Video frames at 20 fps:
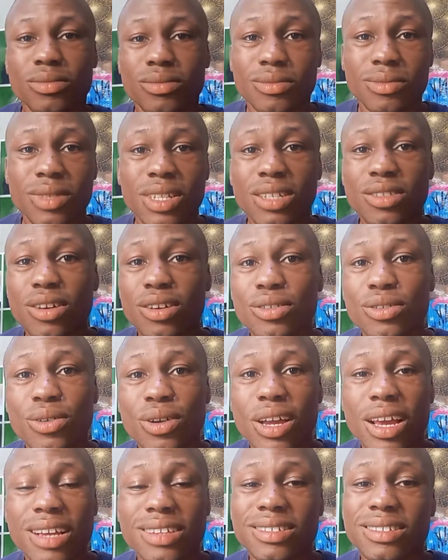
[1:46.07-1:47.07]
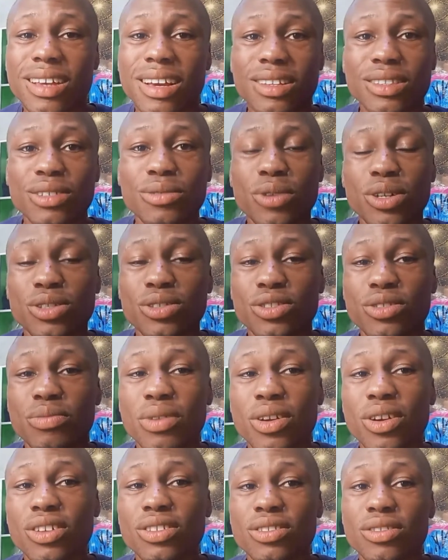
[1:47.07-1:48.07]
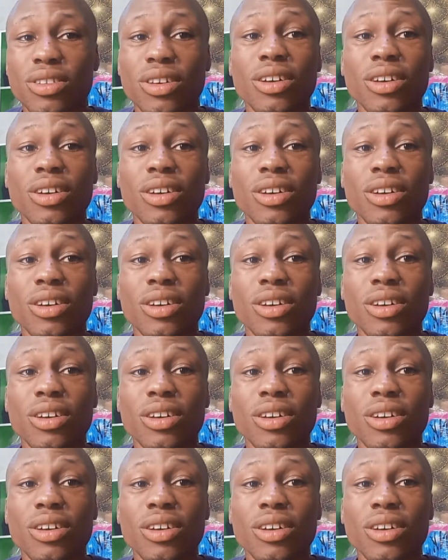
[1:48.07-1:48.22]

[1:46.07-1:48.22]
they don't know exactly what to do because